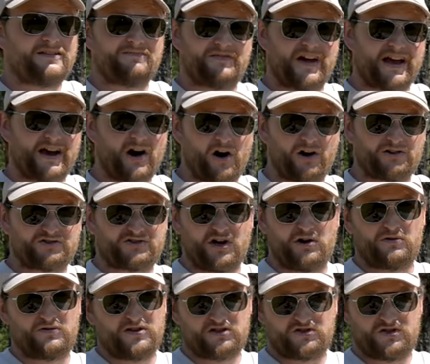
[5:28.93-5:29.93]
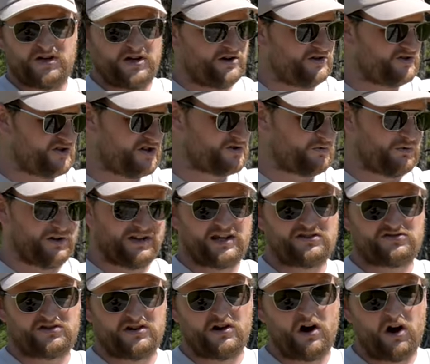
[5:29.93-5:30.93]
They also, this year, just
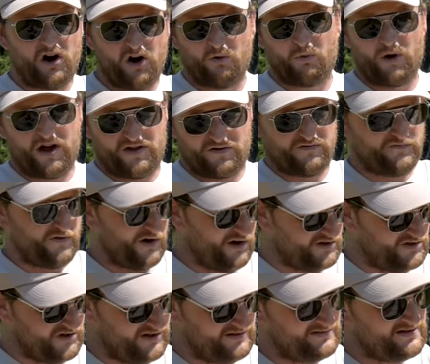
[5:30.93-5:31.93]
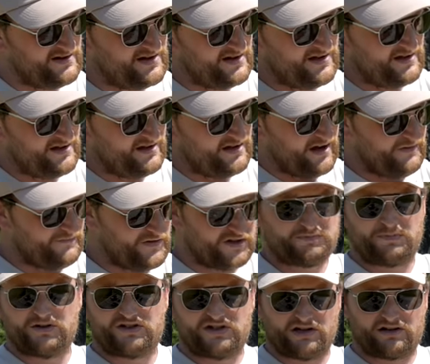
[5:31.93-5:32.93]
released an all-weather version of this
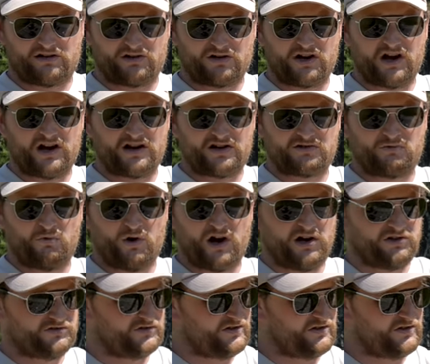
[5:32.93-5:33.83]
particular gun as well.